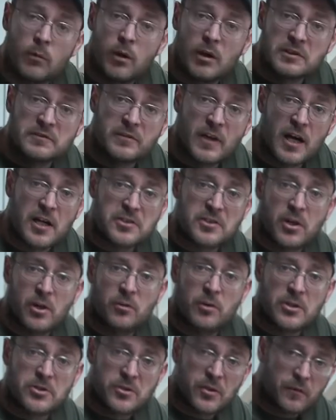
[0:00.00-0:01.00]
As far as the
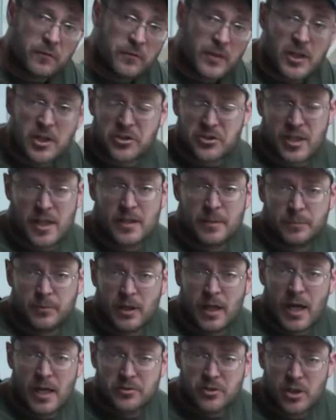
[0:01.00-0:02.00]
original finish on the
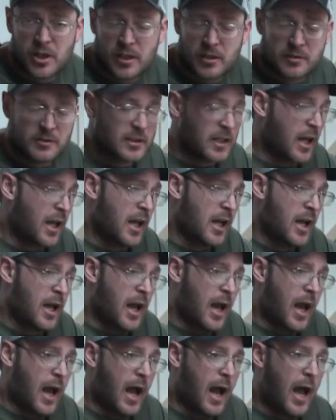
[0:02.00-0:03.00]
project,
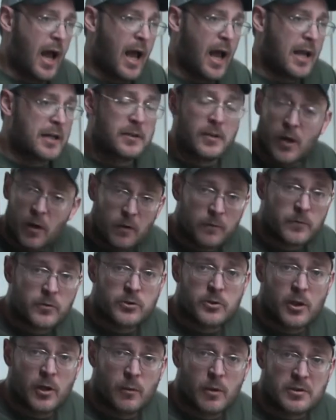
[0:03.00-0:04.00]
I know for
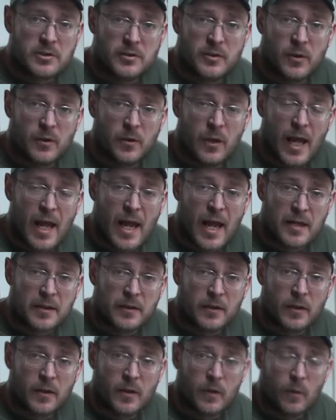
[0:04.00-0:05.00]
sure it wasn't no
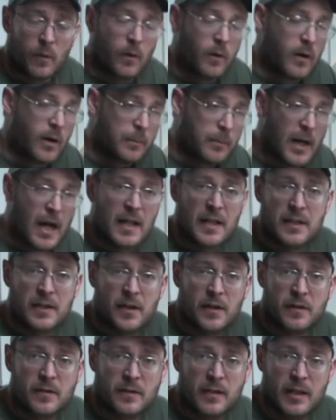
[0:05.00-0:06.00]
lacquer or a
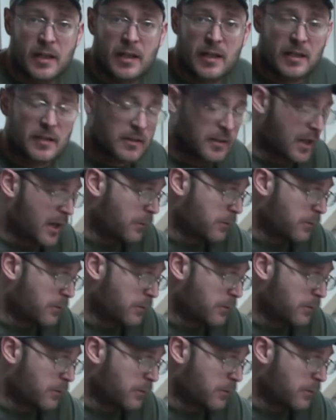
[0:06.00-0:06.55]
polyurethane.